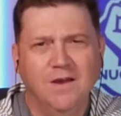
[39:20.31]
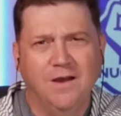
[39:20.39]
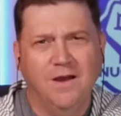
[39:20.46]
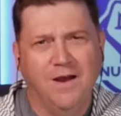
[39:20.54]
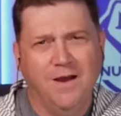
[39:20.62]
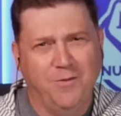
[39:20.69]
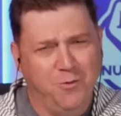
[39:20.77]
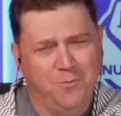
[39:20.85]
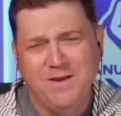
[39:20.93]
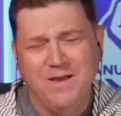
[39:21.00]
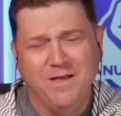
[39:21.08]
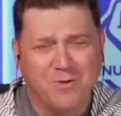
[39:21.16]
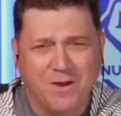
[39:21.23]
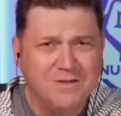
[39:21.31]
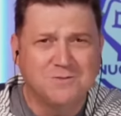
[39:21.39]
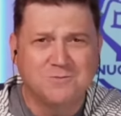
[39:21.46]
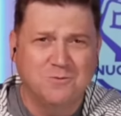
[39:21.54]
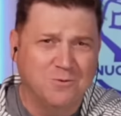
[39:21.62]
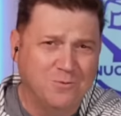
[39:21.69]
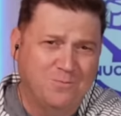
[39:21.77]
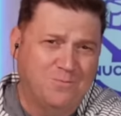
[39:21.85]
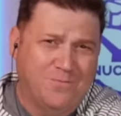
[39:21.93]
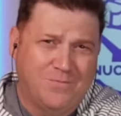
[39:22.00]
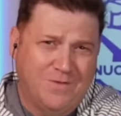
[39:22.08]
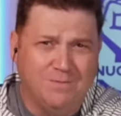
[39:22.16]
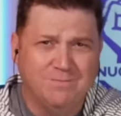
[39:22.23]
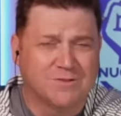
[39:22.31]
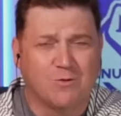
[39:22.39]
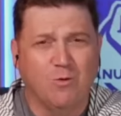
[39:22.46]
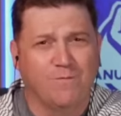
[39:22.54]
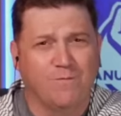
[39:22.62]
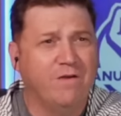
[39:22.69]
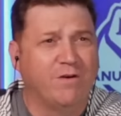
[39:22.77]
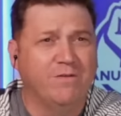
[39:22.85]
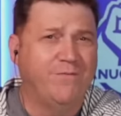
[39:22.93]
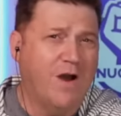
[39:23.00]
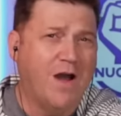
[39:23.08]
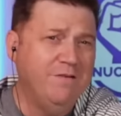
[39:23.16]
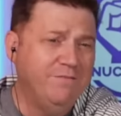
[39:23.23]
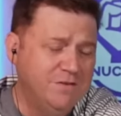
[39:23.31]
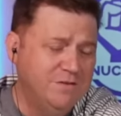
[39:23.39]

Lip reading: There'll be other nights where teams score 5-on-5,